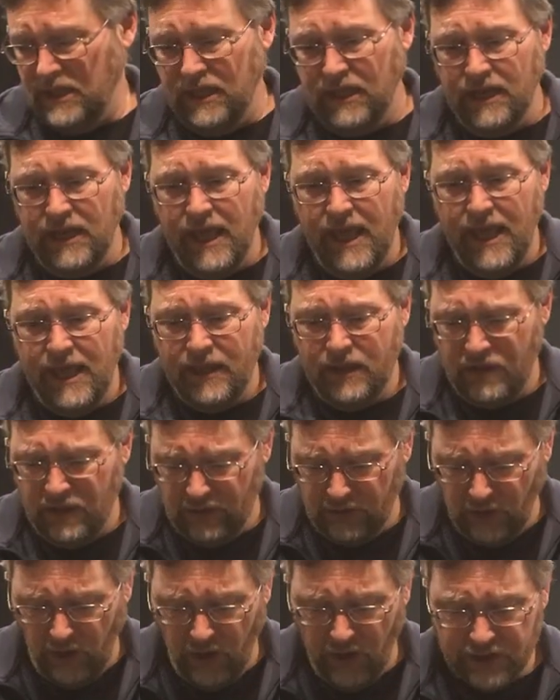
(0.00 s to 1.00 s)
in a
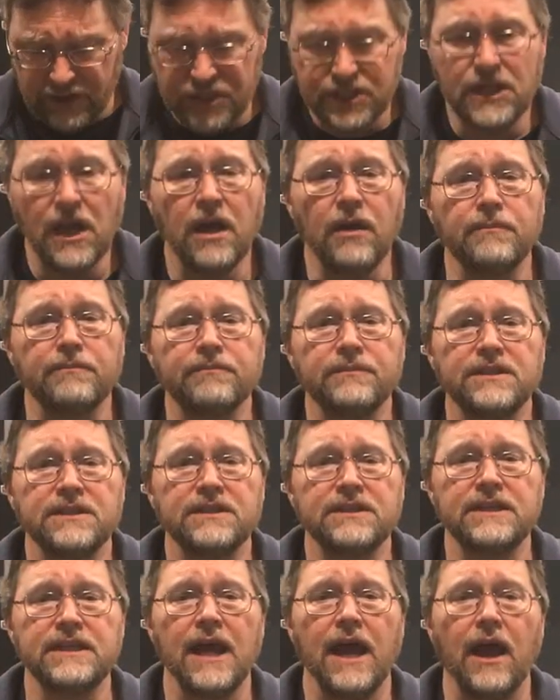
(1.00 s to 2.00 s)
large tub to
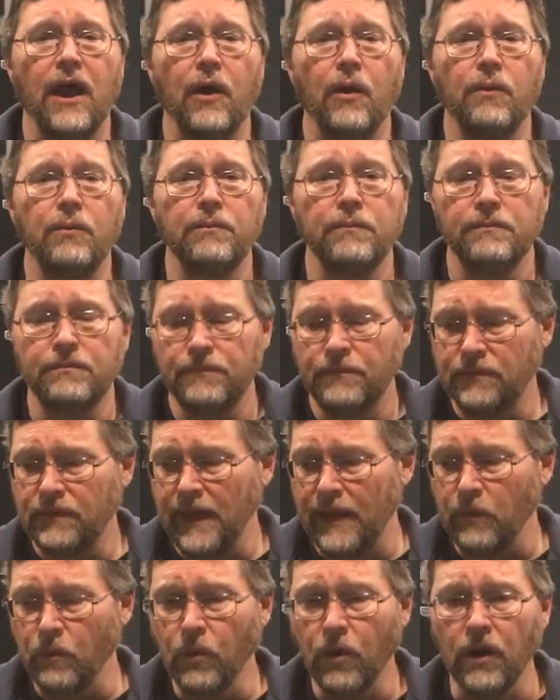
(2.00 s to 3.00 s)
see how
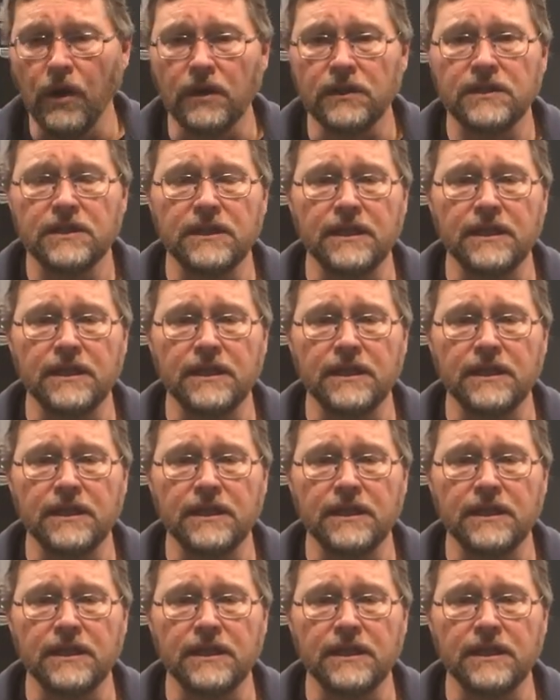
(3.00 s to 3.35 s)
they worked